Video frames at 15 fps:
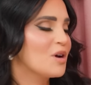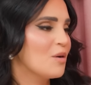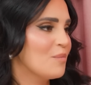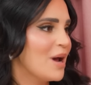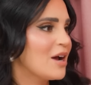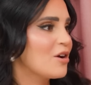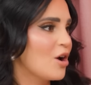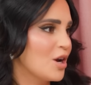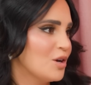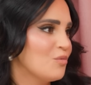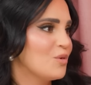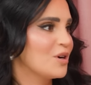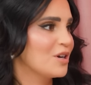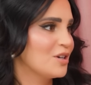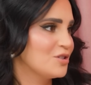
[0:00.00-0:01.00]
Come back on and
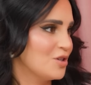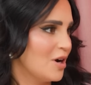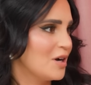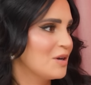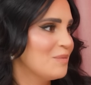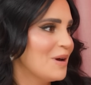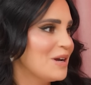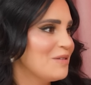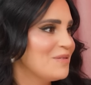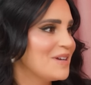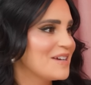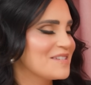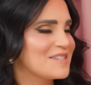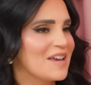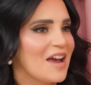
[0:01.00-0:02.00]
we're going to talk about it,
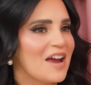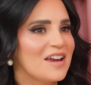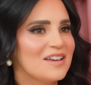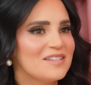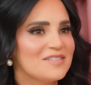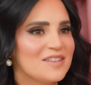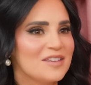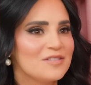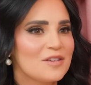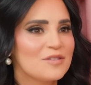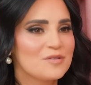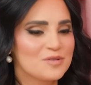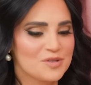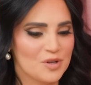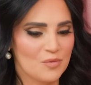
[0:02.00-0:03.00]
because I think that
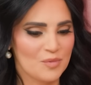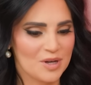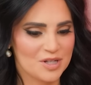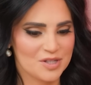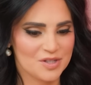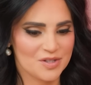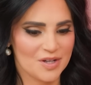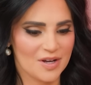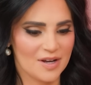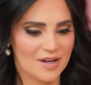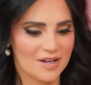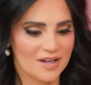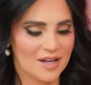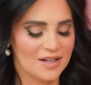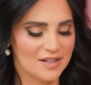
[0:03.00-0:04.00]
there's so much
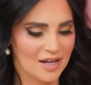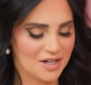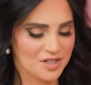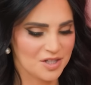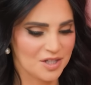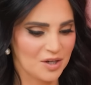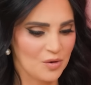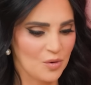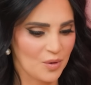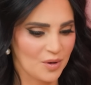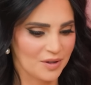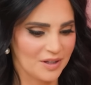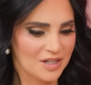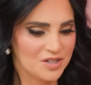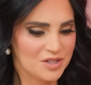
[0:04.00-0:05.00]
connection and
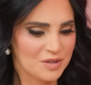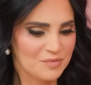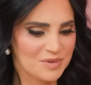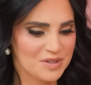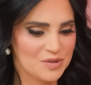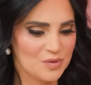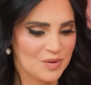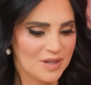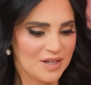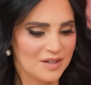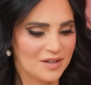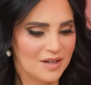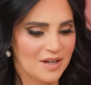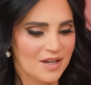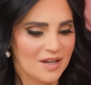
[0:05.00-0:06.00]
correlation
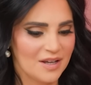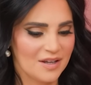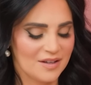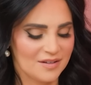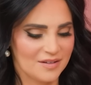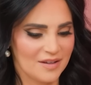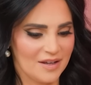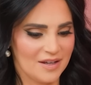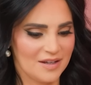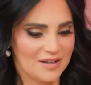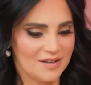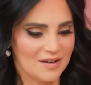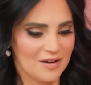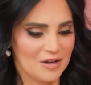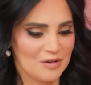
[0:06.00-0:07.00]
between
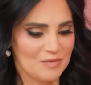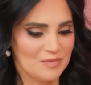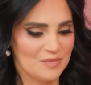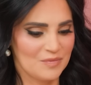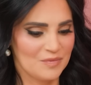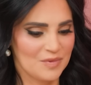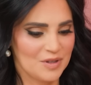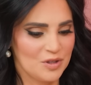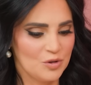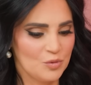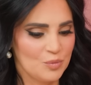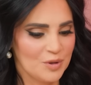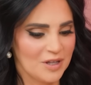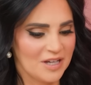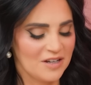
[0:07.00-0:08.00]
like you
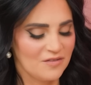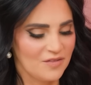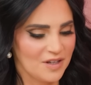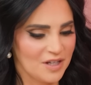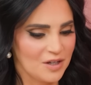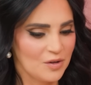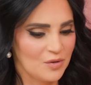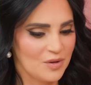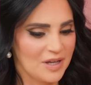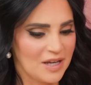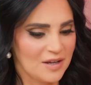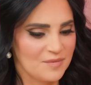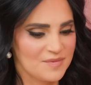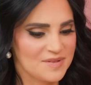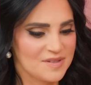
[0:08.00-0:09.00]
playing video
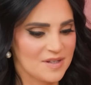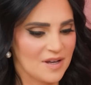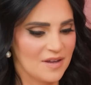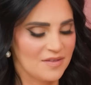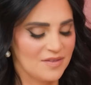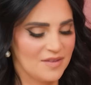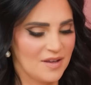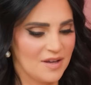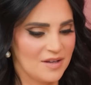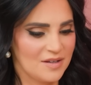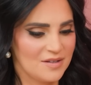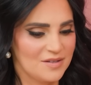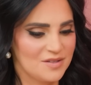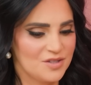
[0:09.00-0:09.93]
games and then